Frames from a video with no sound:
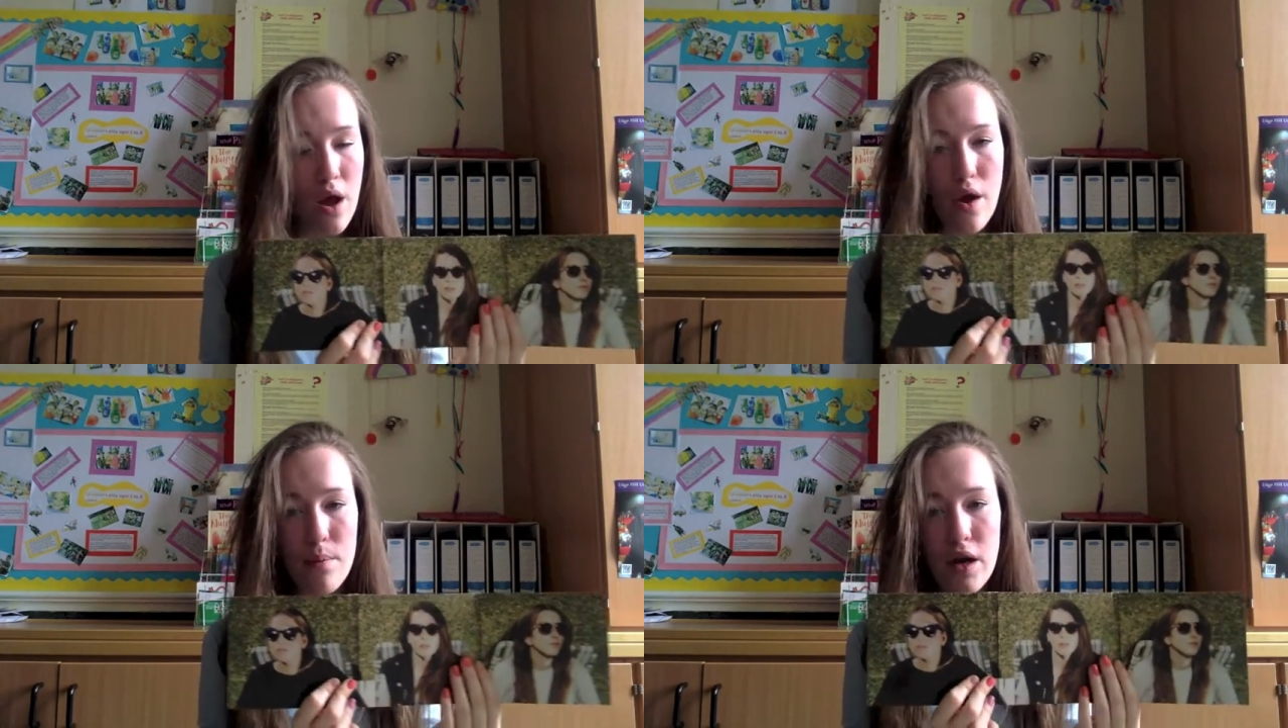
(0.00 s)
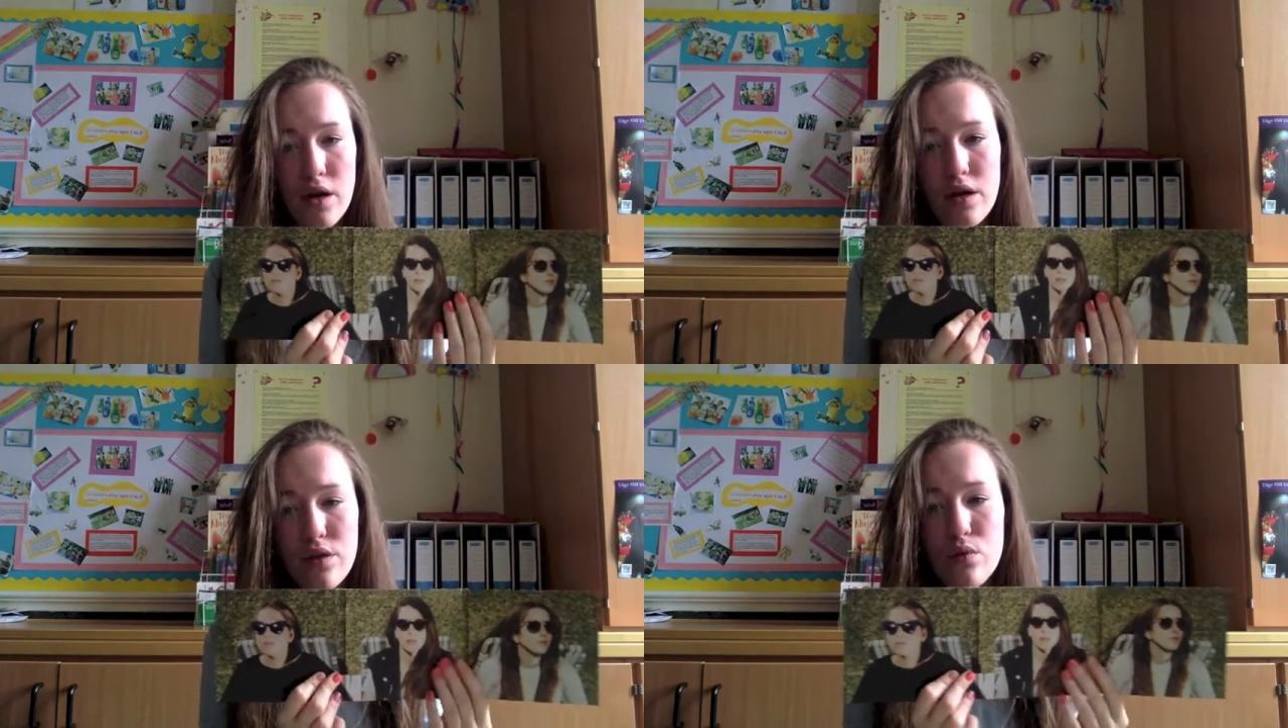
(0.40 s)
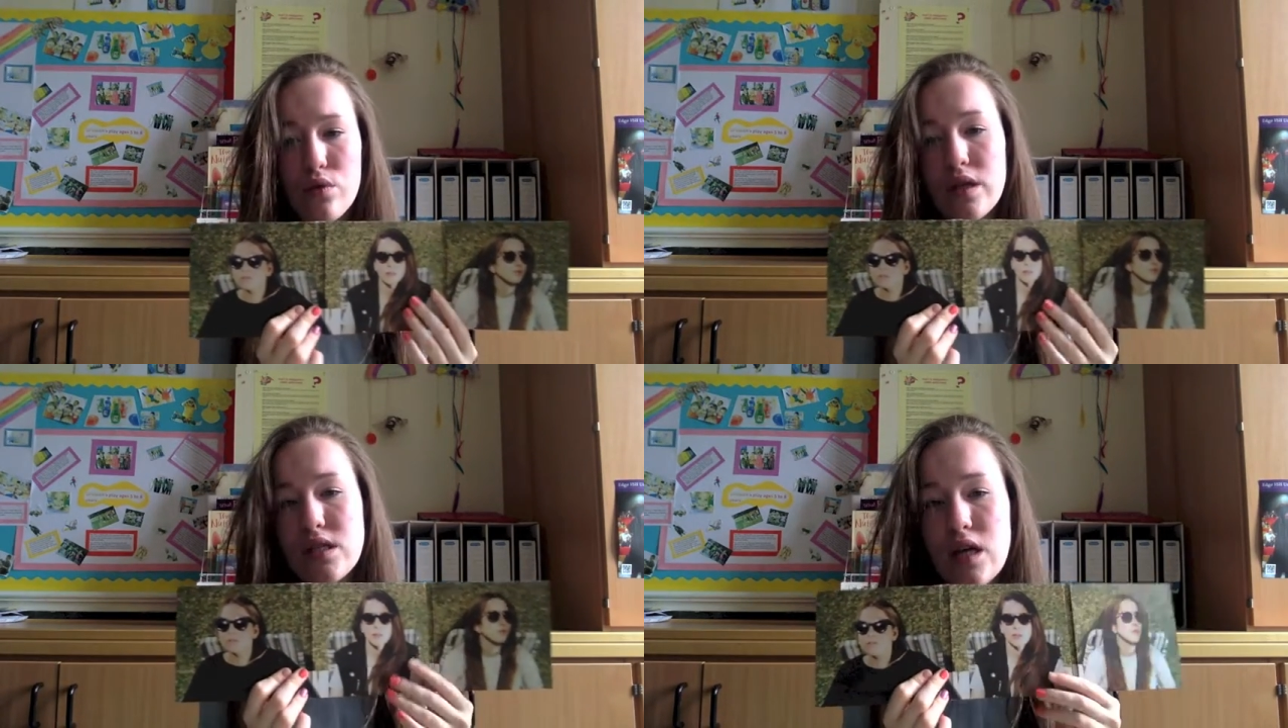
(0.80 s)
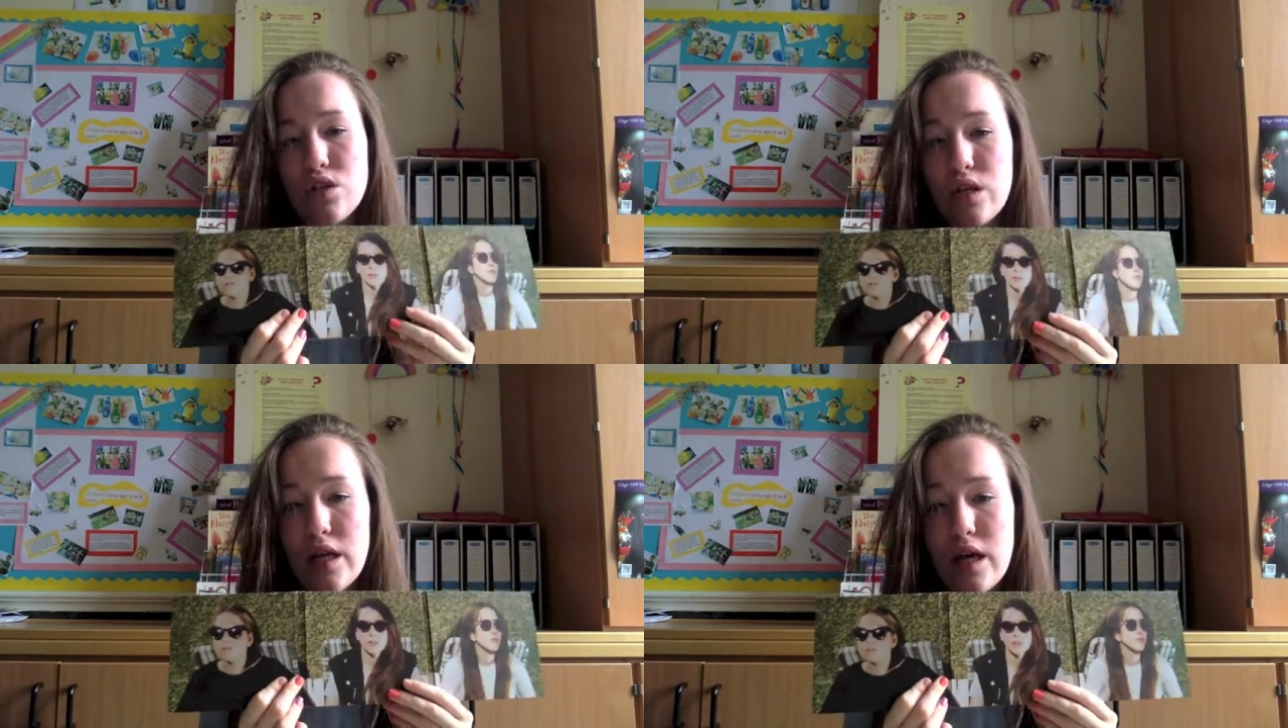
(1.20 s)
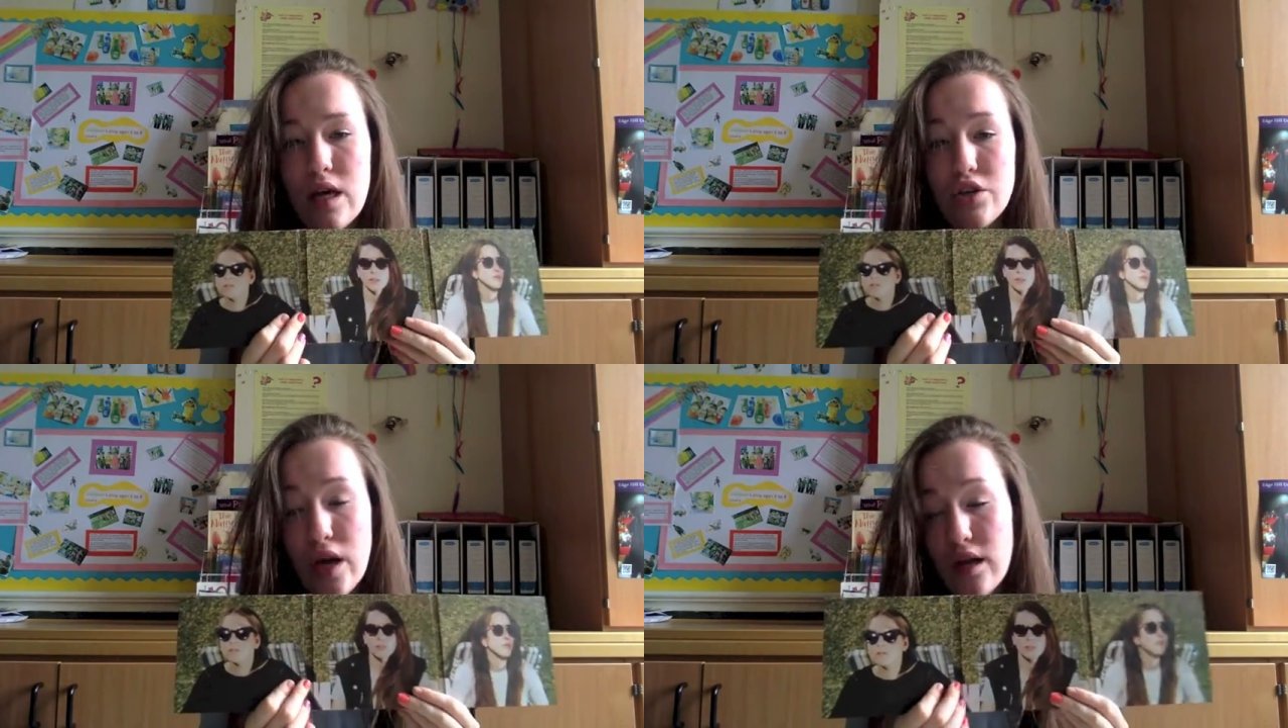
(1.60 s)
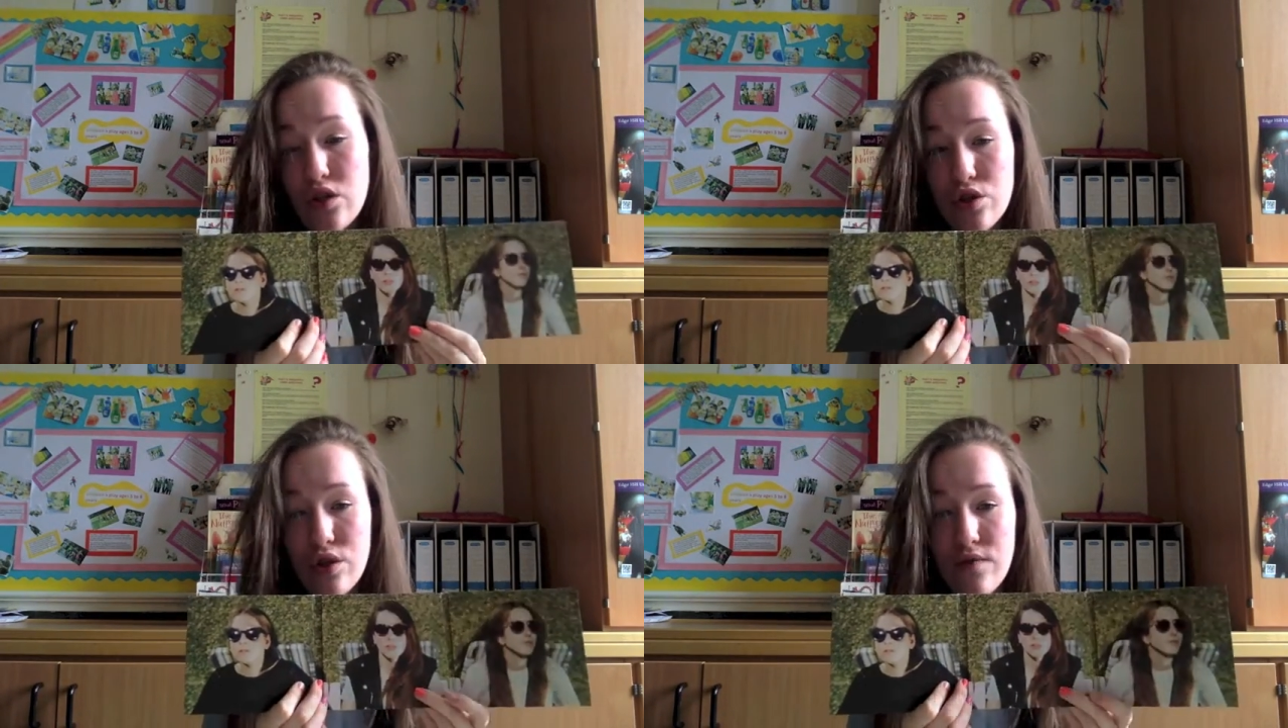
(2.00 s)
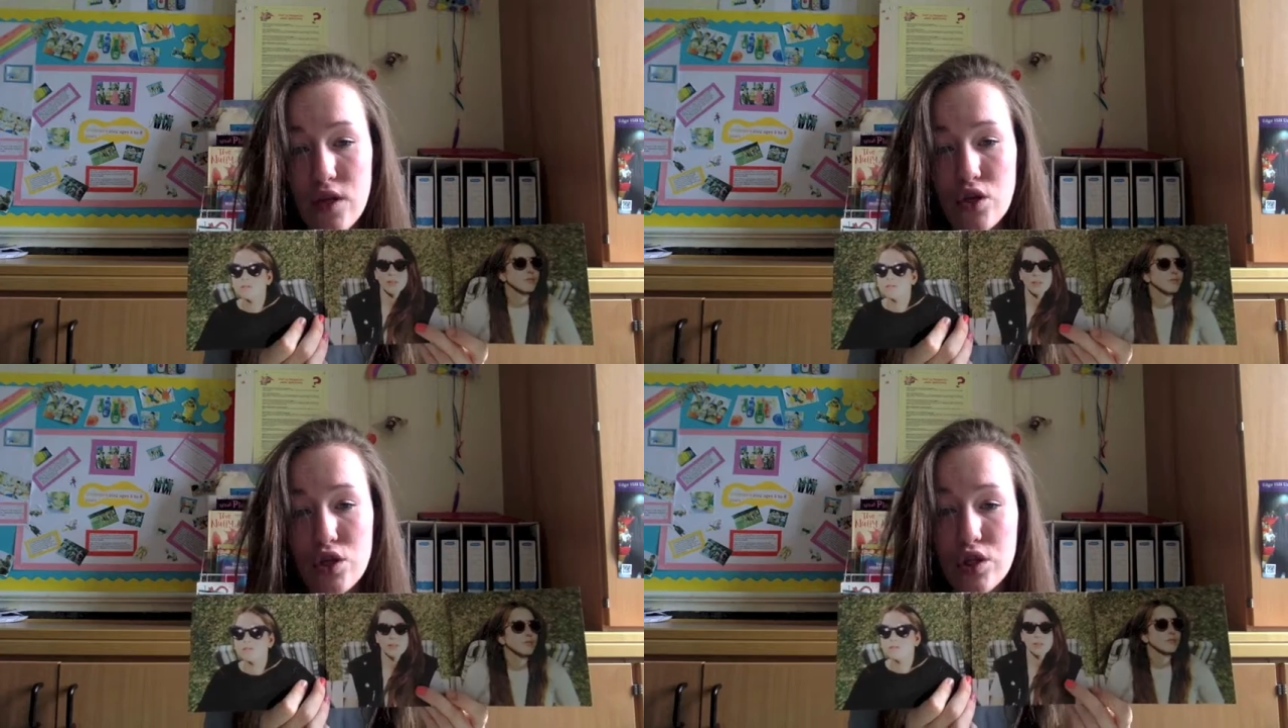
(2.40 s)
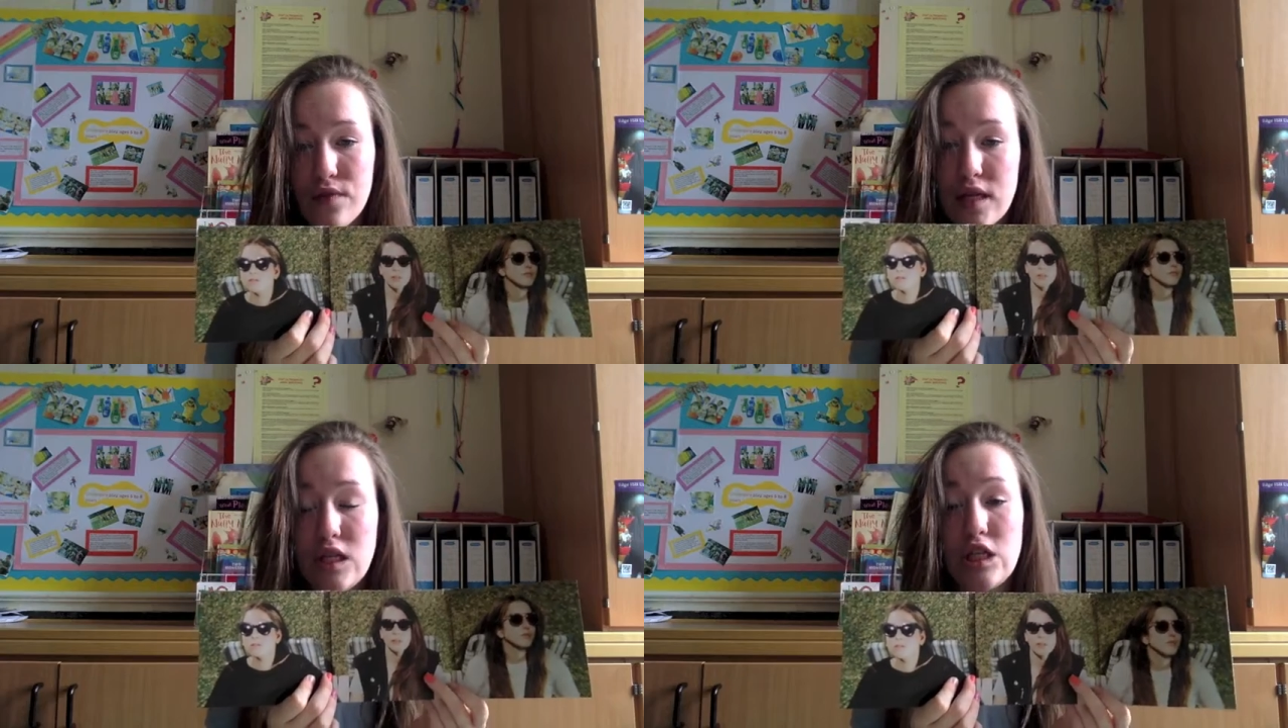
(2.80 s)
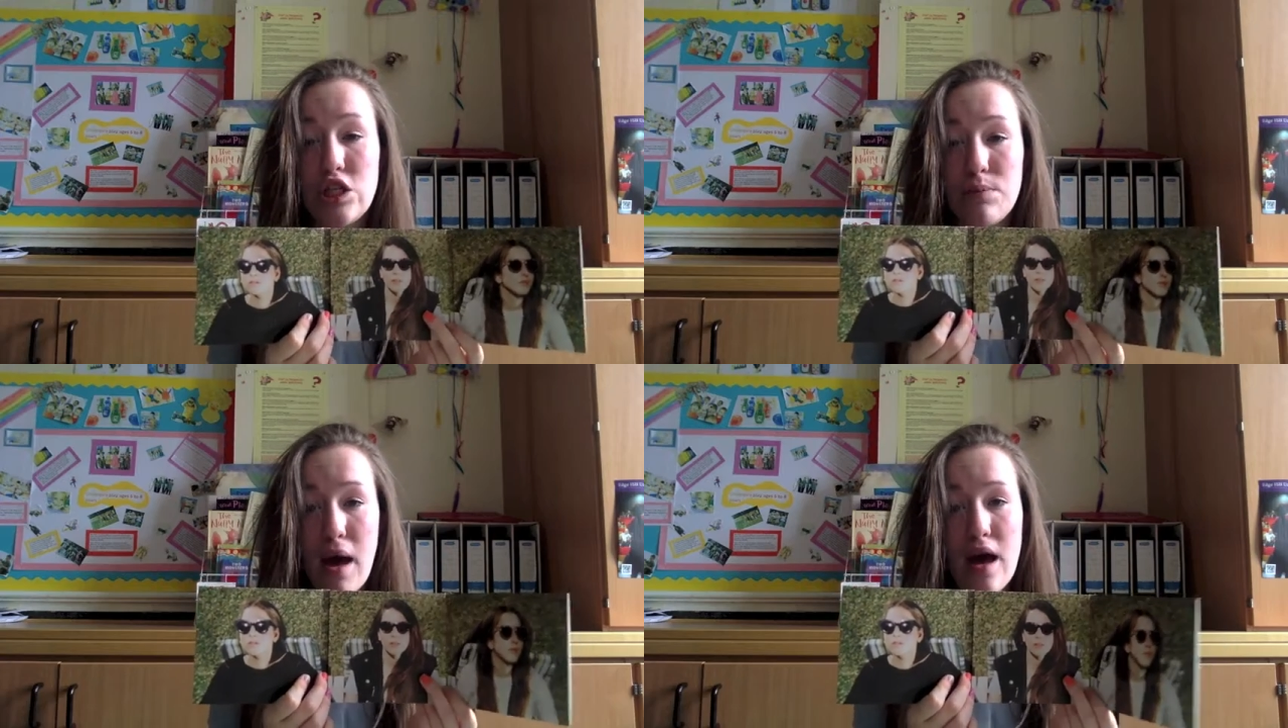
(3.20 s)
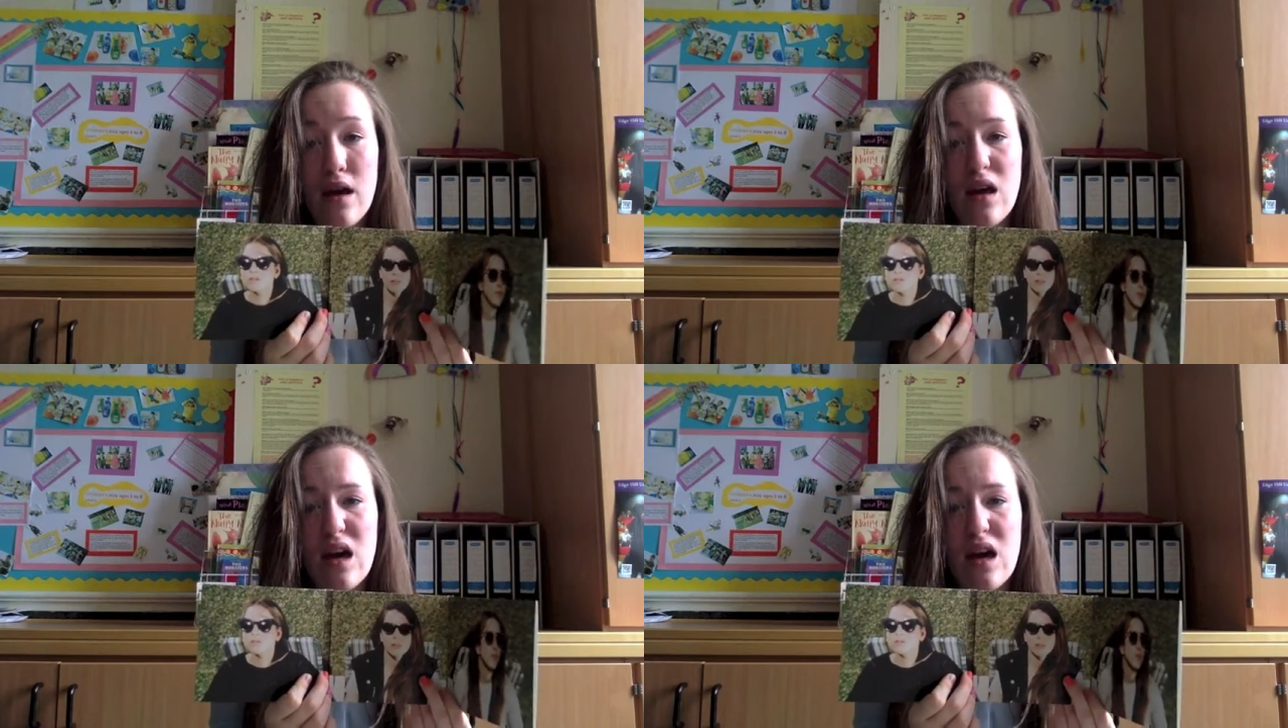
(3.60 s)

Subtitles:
And I thought this actually challenged the conventions of an indie digipack,